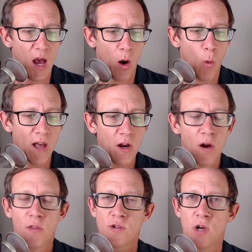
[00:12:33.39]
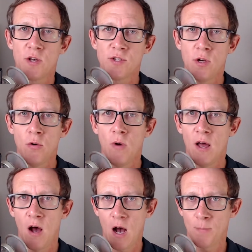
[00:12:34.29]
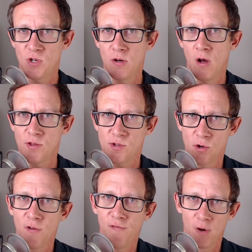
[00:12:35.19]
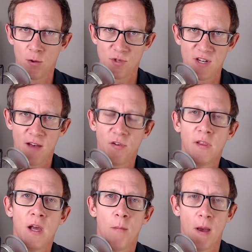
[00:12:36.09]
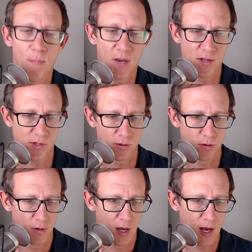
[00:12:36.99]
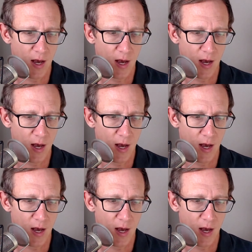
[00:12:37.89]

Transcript: While you're here, there's also an option on certain phones, definitely on my Pixel,